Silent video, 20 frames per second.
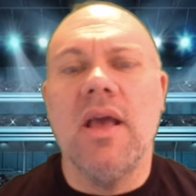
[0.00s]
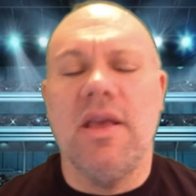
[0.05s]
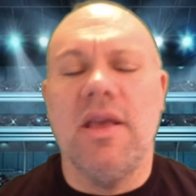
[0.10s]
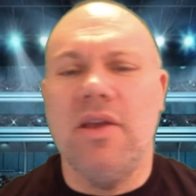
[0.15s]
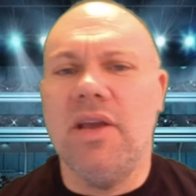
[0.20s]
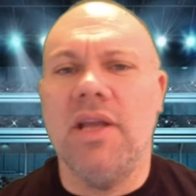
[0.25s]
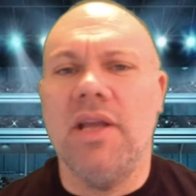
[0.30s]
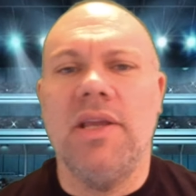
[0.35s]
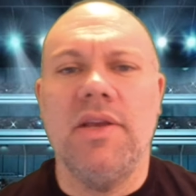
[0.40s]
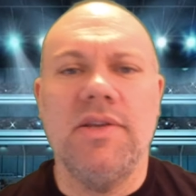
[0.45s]

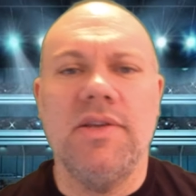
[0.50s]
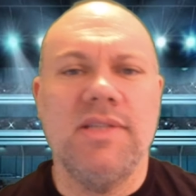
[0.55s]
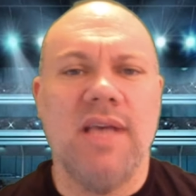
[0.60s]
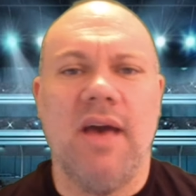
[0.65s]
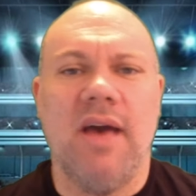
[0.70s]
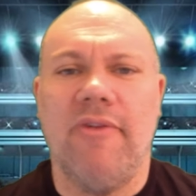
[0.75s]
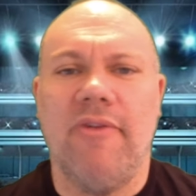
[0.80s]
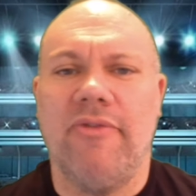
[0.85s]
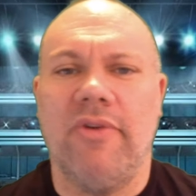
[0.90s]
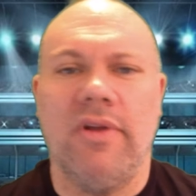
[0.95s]
You could use
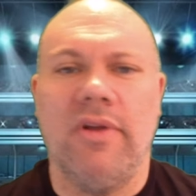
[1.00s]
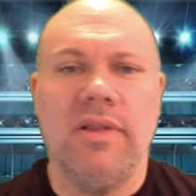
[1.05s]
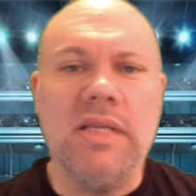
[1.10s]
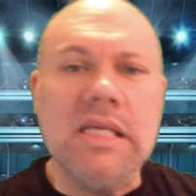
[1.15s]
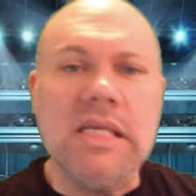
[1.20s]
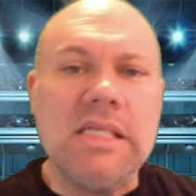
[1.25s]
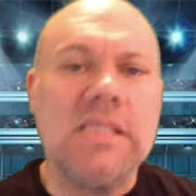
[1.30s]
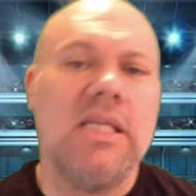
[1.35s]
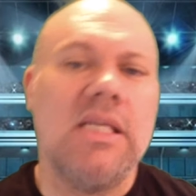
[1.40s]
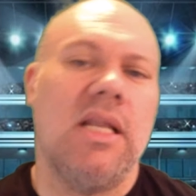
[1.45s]
that for at
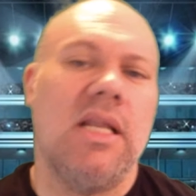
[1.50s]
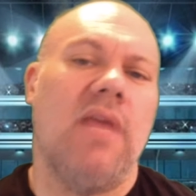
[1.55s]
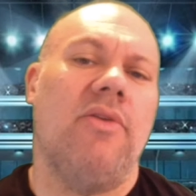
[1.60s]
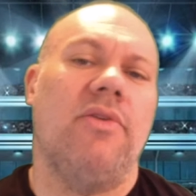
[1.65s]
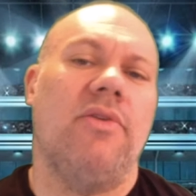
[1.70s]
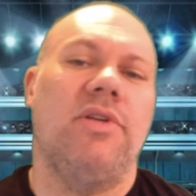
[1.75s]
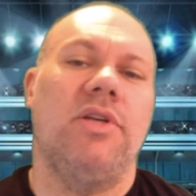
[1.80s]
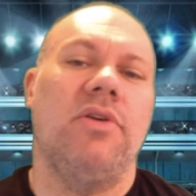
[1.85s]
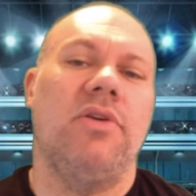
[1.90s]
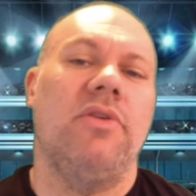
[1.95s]
least
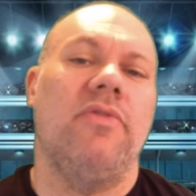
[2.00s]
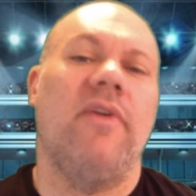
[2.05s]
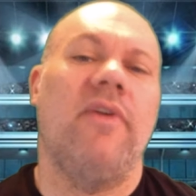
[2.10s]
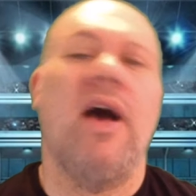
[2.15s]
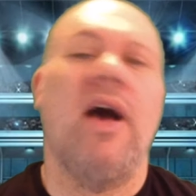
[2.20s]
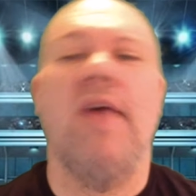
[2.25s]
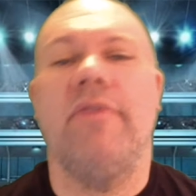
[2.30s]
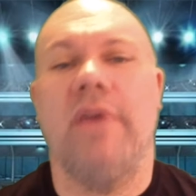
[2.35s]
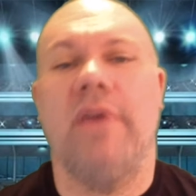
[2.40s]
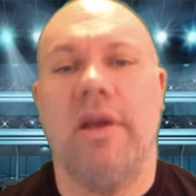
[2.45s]
another 2 to
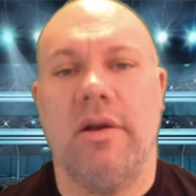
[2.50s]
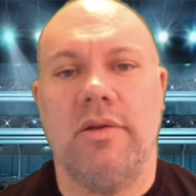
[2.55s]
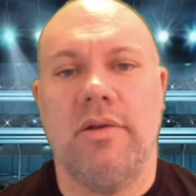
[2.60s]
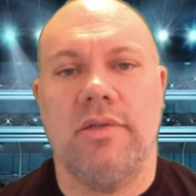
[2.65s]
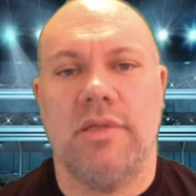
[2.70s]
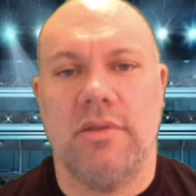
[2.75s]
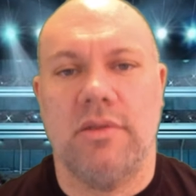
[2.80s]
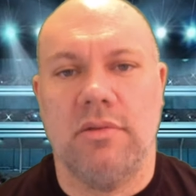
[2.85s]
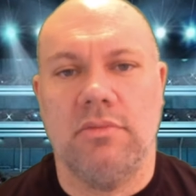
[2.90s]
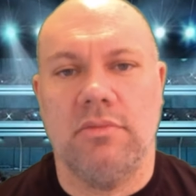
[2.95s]
5
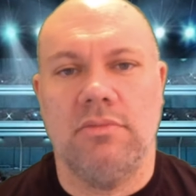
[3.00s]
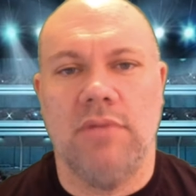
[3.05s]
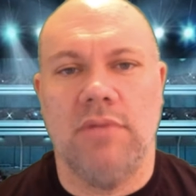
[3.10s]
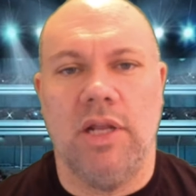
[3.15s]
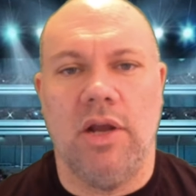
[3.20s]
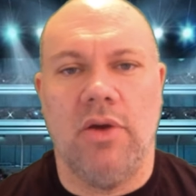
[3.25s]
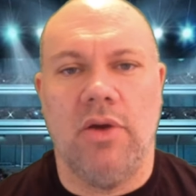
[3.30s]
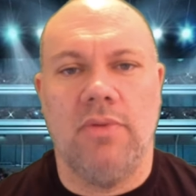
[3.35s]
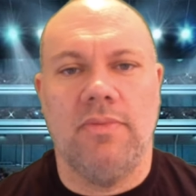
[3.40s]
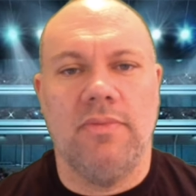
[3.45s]
years. You
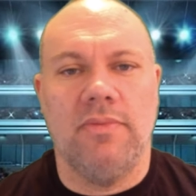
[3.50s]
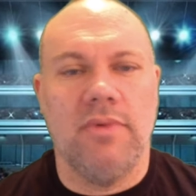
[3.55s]
know,